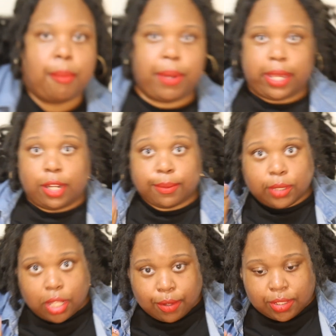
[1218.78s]
But
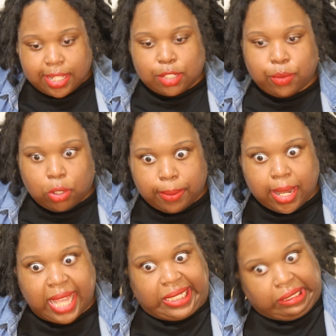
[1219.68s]
up close, that's when you're
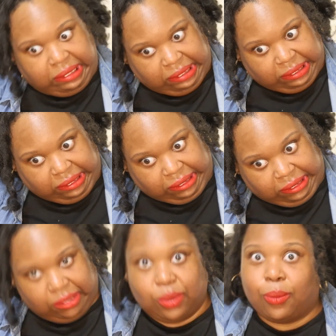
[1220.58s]
going to
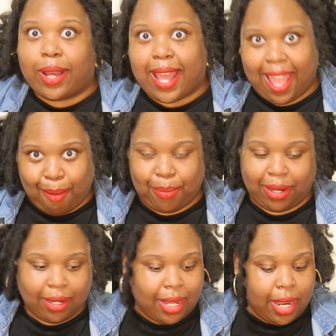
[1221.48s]
be like, what
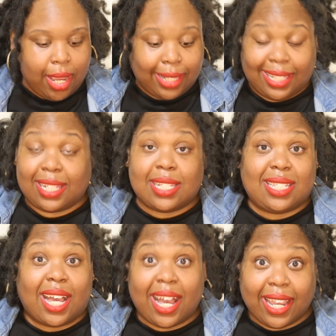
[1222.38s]
happened? The
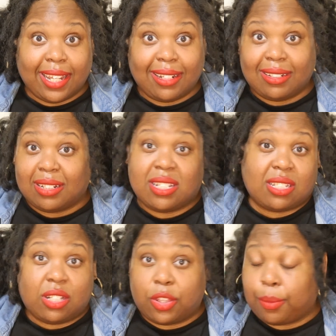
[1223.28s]
design is
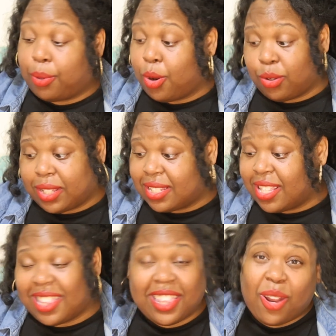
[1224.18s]
another pro because
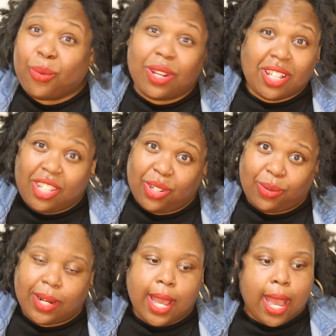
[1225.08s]
they're really
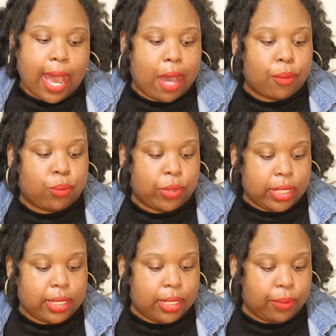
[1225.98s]
cute. I
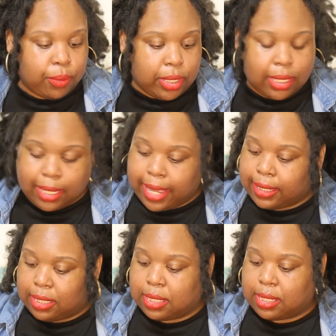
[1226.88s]
really, really
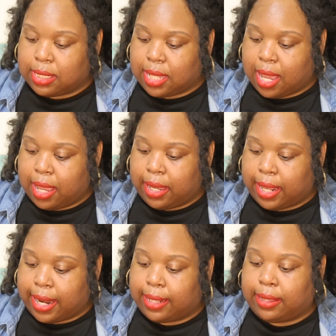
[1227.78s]
like this design,
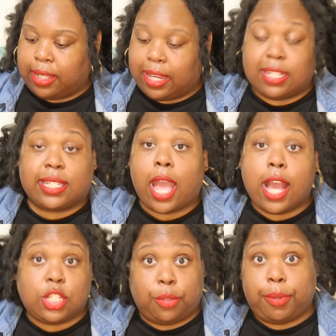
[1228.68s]
and it's
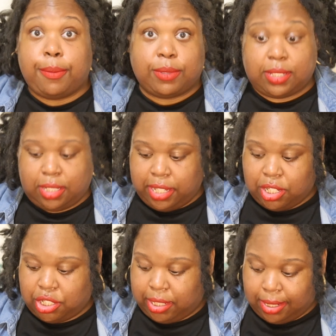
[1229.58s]
catching people's
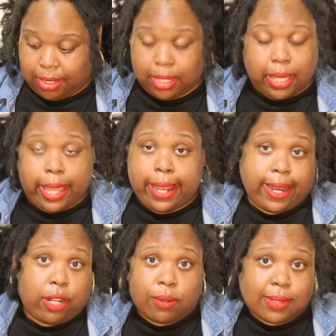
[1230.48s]
attention, and
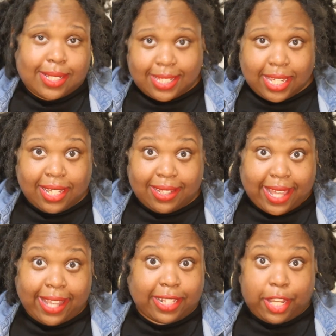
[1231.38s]
they don't see
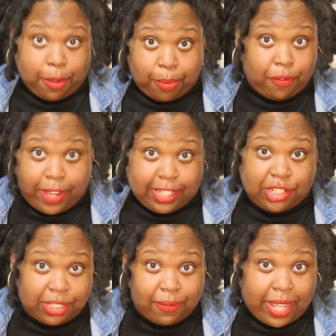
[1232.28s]
like the
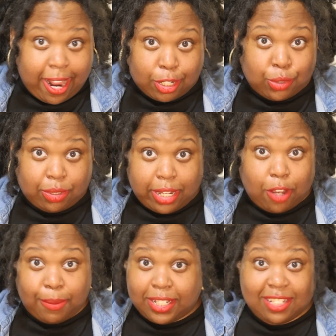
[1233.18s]
imperfections of the actual
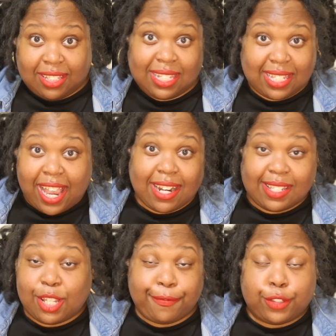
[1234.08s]
nail because the design
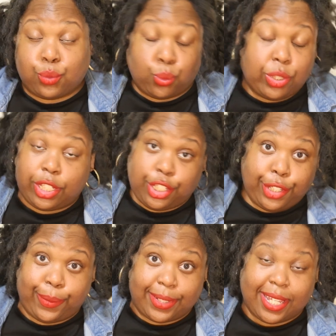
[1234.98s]
itself is really
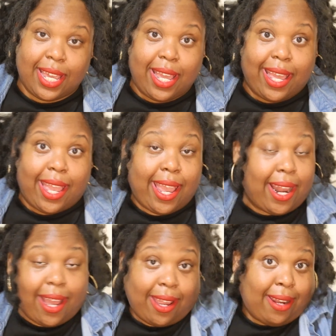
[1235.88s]
cute.
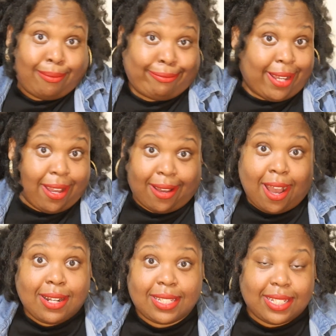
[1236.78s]
And
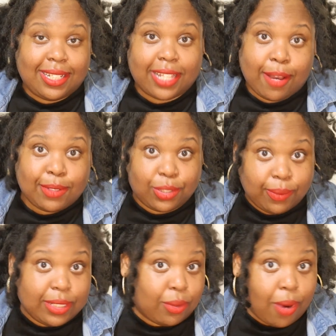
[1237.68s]
honestly, that was the
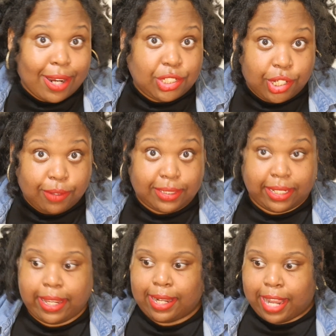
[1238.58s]
reason why I chose
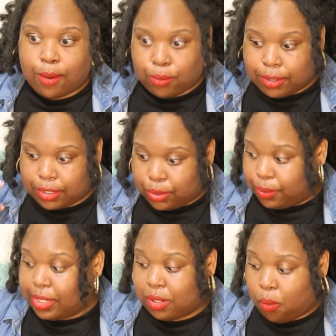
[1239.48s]
it, and that was the
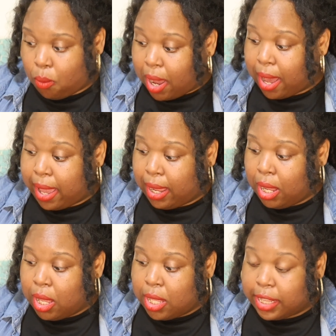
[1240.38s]
reason
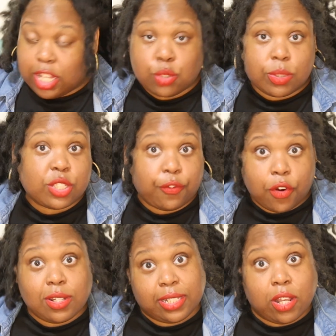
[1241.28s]
why these was the
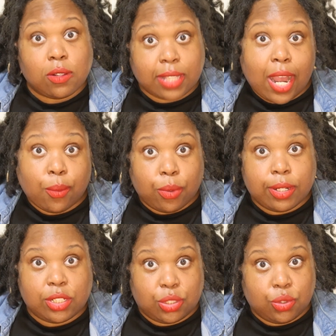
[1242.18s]
first nails I
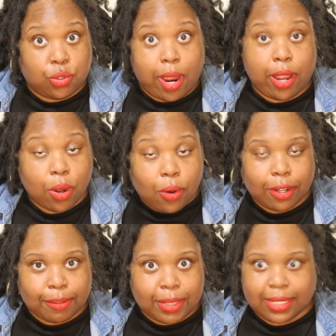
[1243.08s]
wanted to try
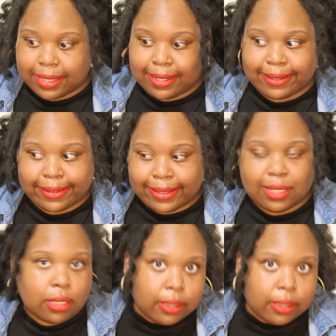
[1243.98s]
on, because